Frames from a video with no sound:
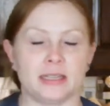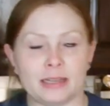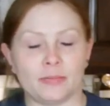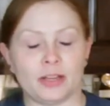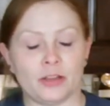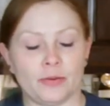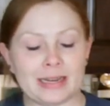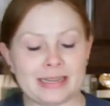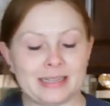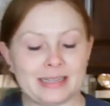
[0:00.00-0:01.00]
but you
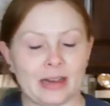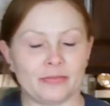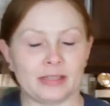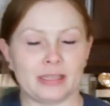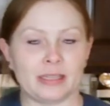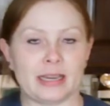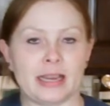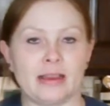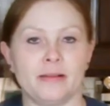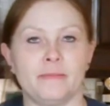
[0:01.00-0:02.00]
can
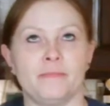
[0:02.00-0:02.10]
definitely